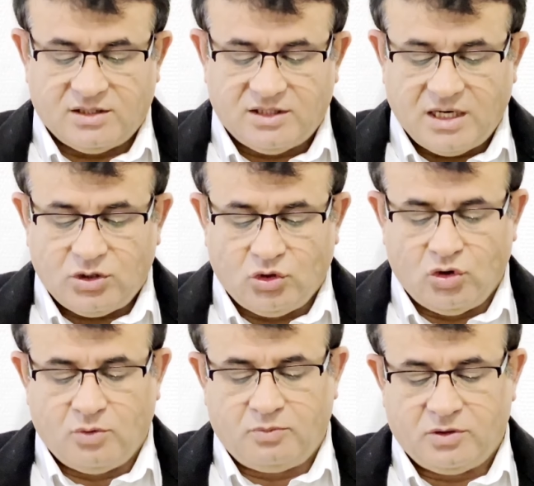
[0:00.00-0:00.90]
That
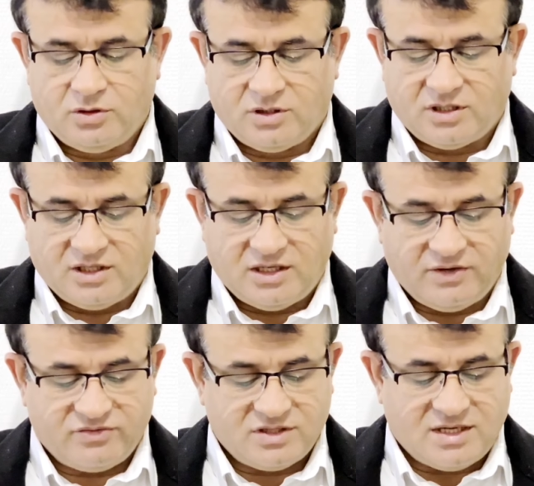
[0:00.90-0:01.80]
hope
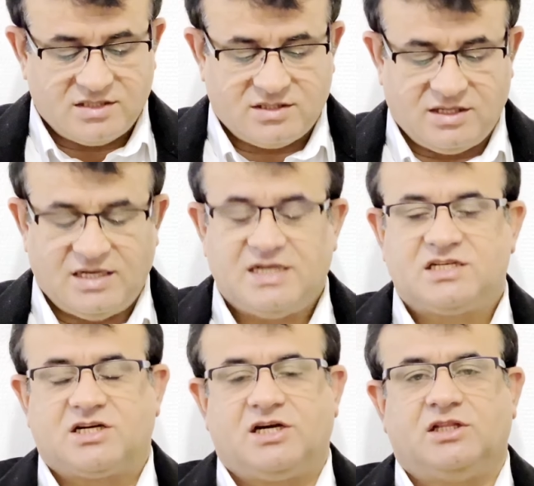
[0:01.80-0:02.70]
gives us the
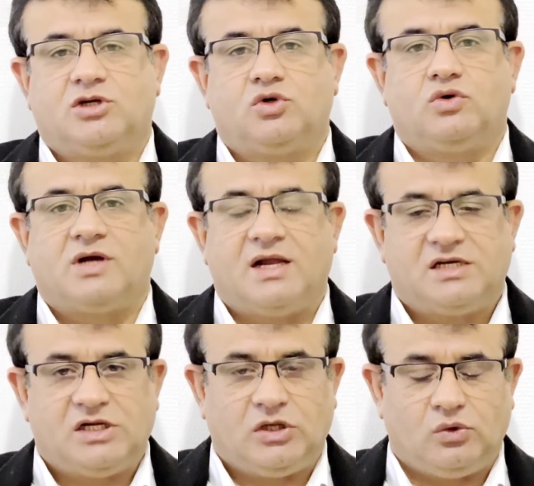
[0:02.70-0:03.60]
strength to
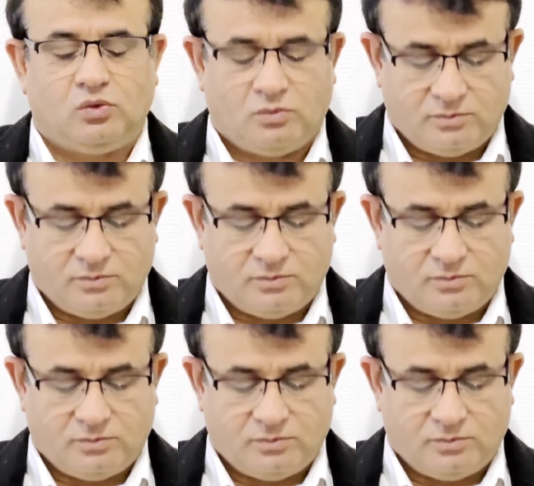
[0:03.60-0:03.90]
continue.